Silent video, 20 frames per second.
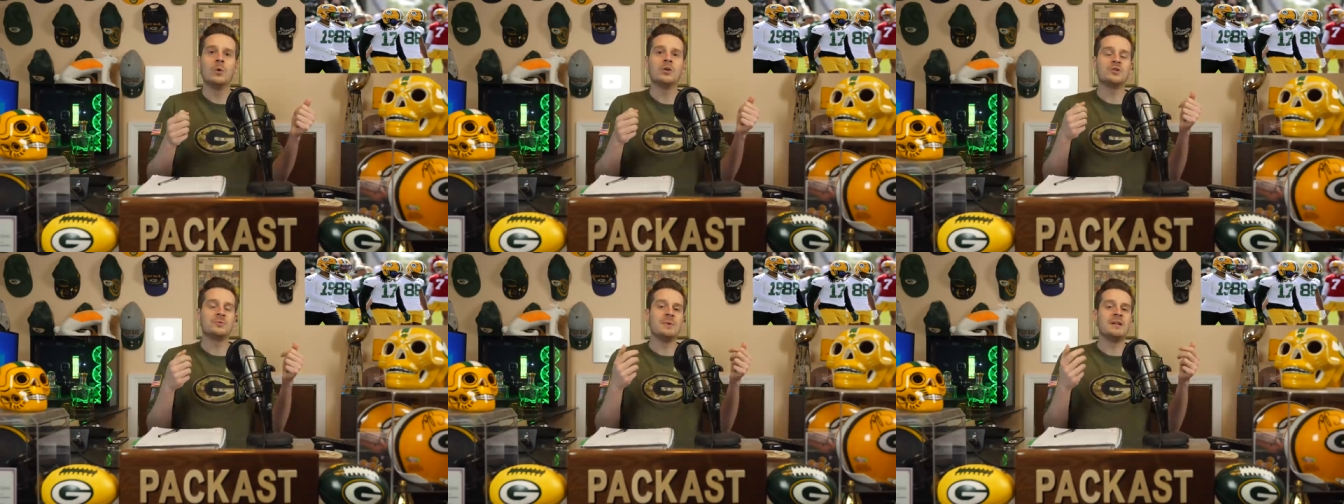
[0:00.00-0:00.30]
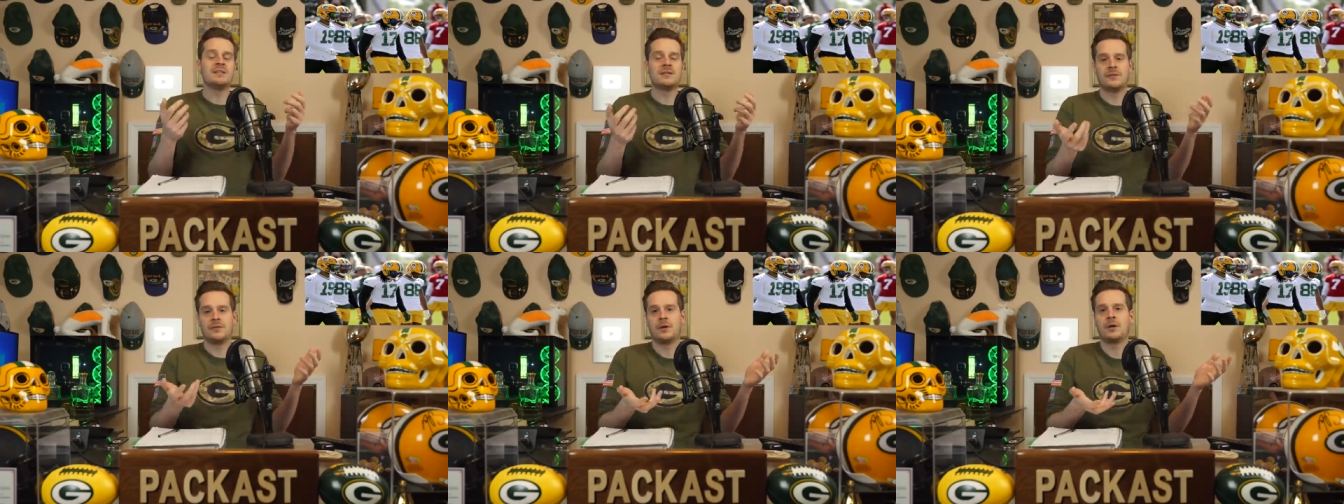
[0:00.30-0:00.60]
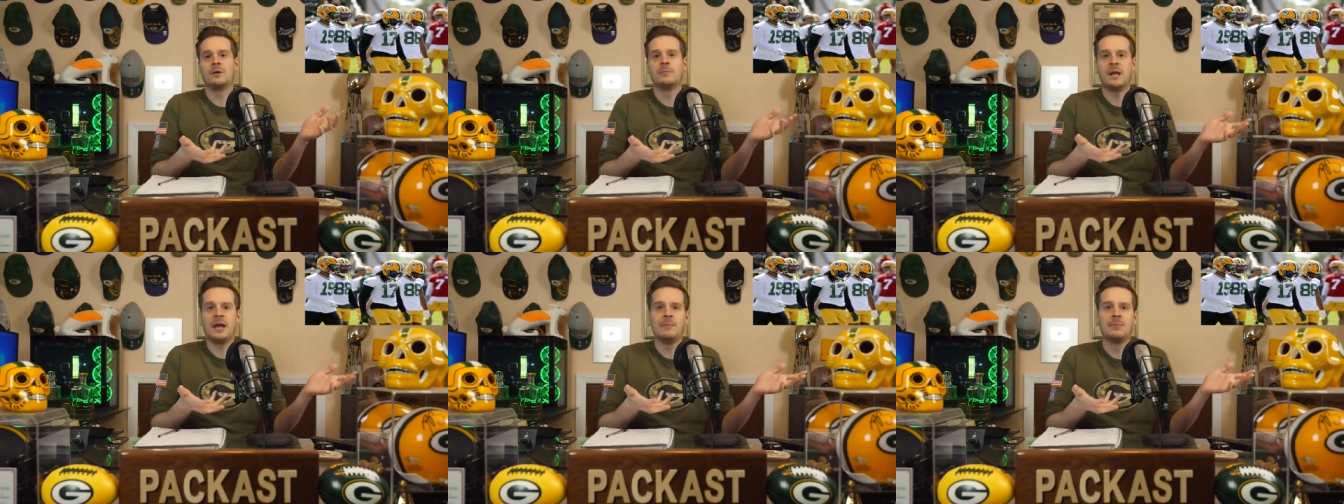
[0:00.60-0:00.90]
which means that they're
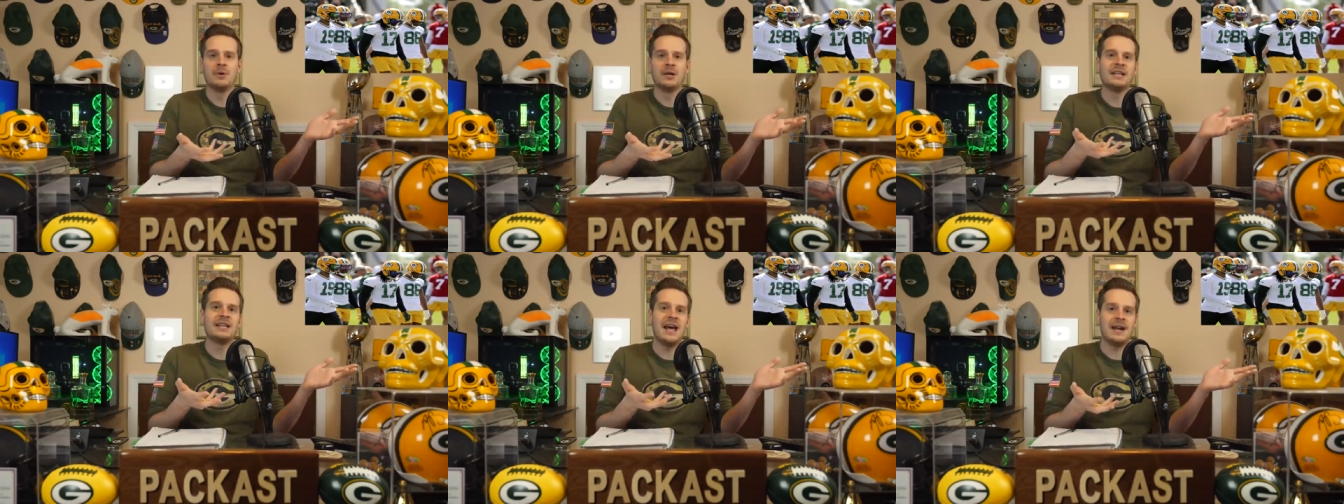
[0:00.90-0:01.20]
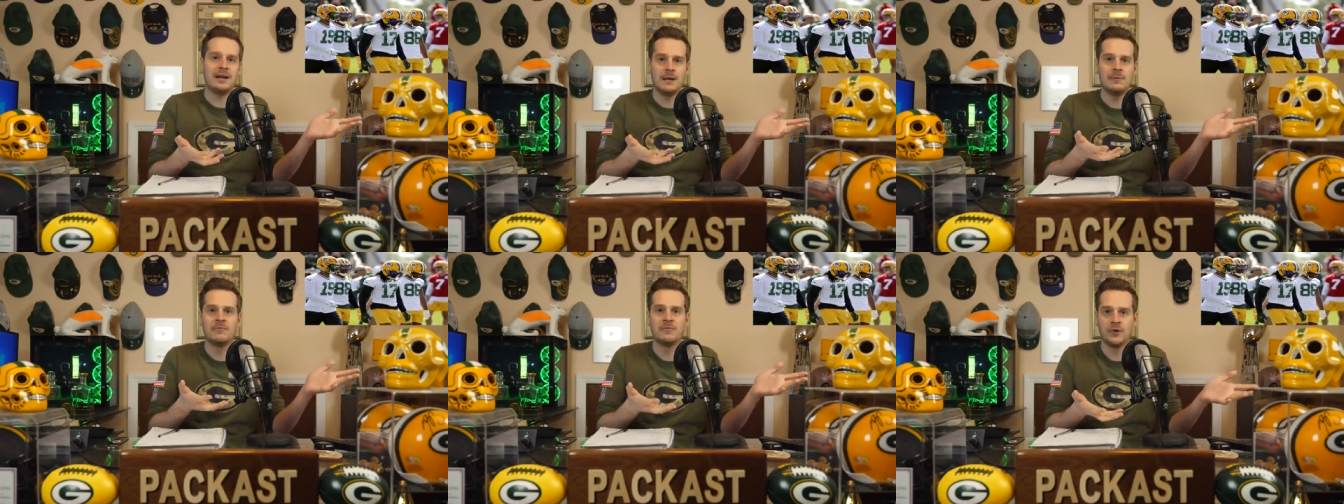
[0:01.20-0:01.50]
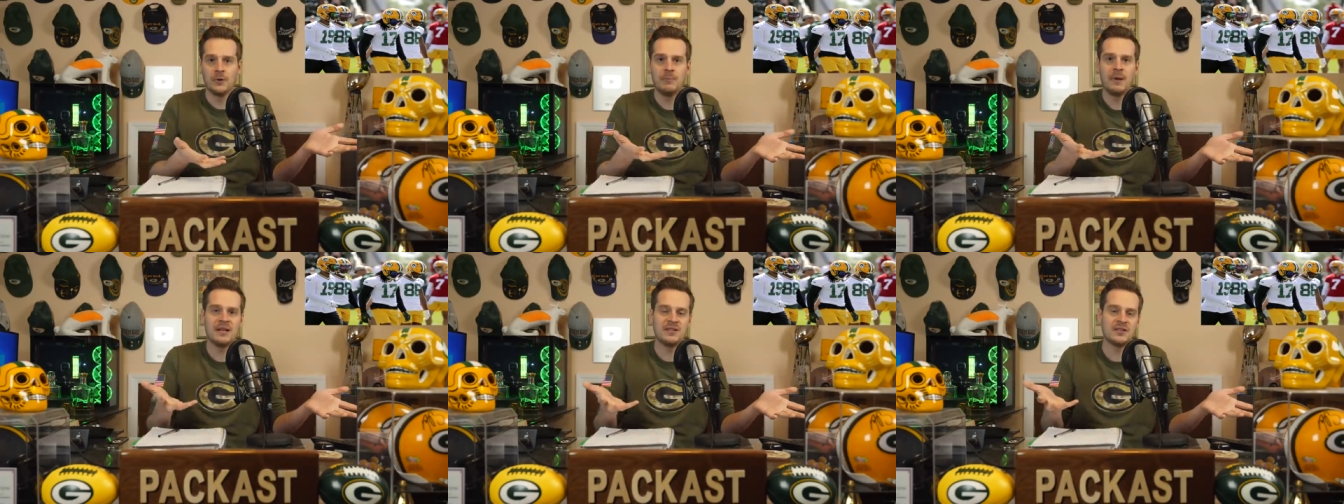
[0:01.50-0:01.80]
going to be able to get him
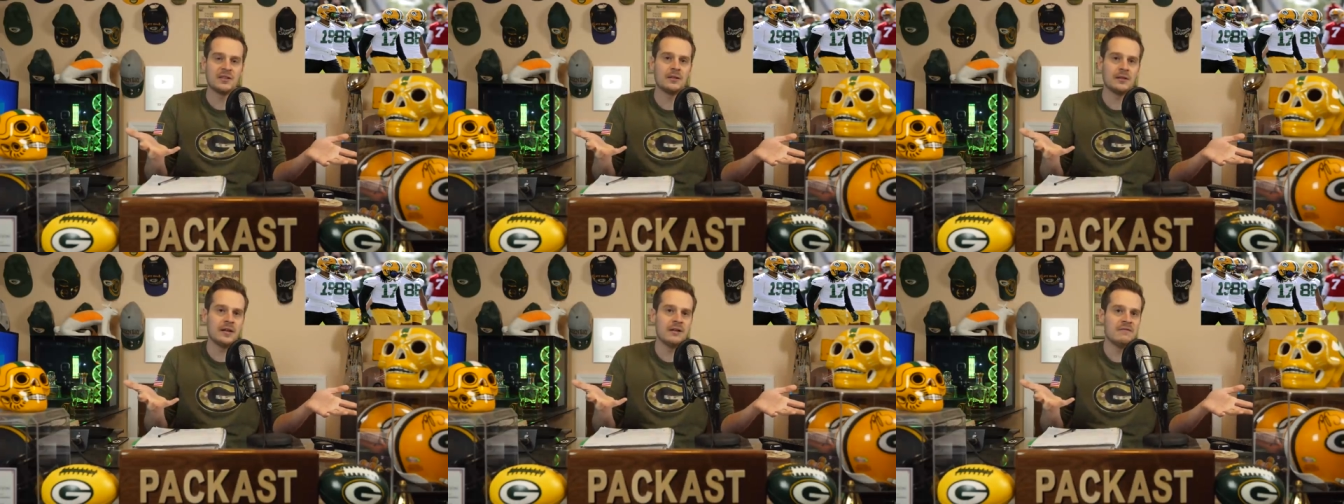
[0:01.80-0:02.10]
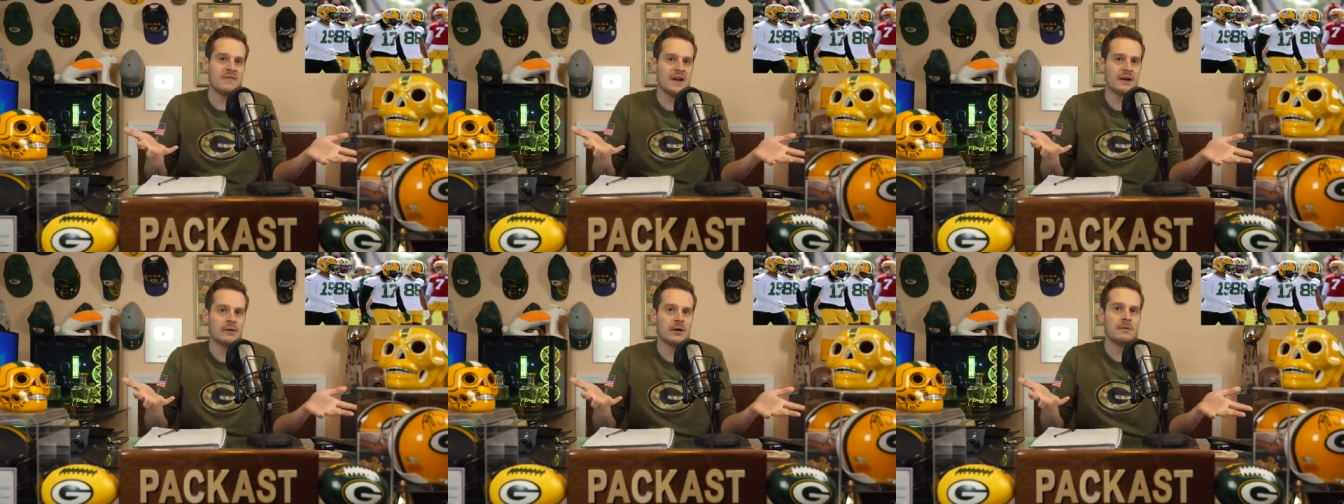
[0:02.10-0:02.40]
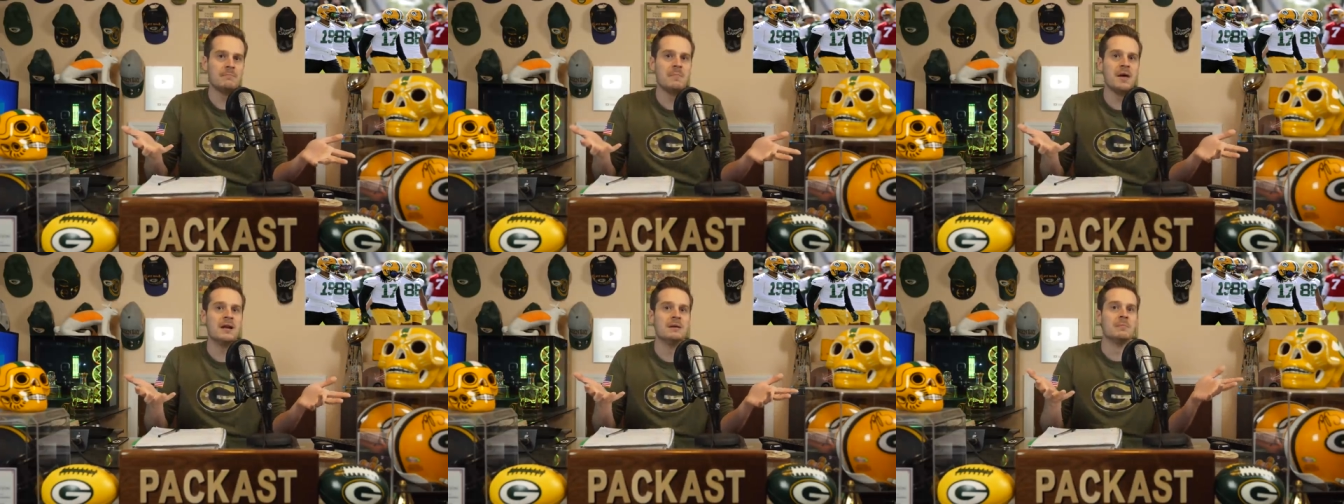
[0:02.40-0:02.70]
for basically a
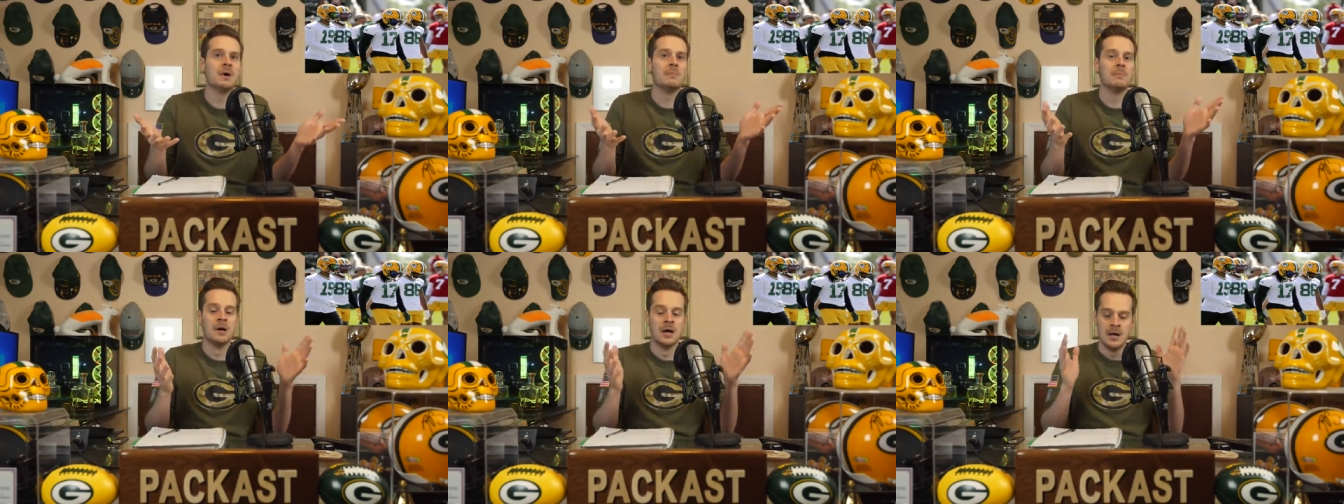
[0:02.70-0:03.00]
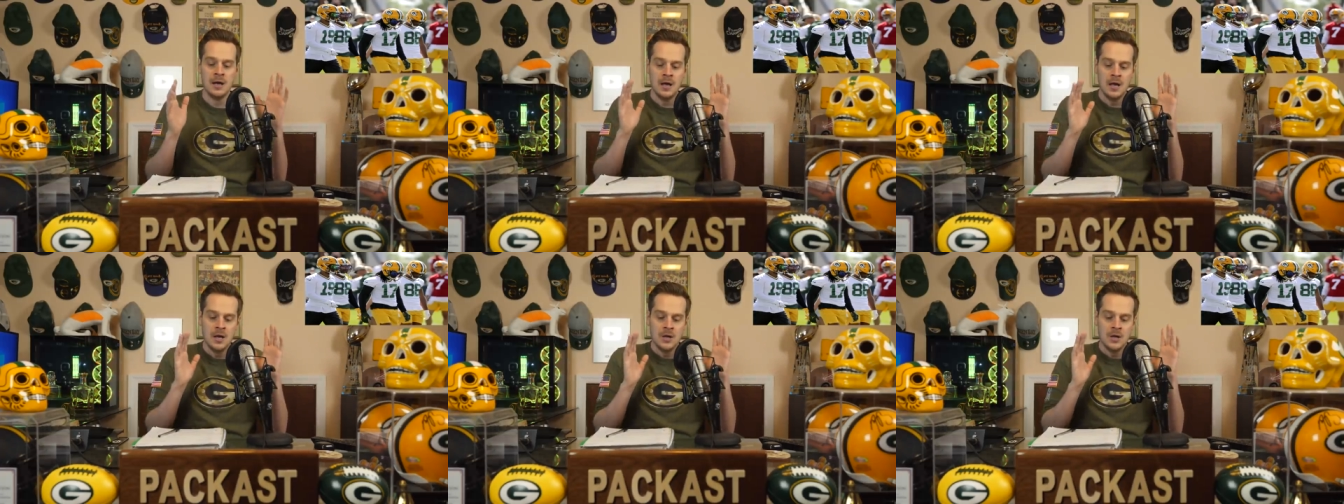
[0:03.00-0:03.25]
veteran minimum.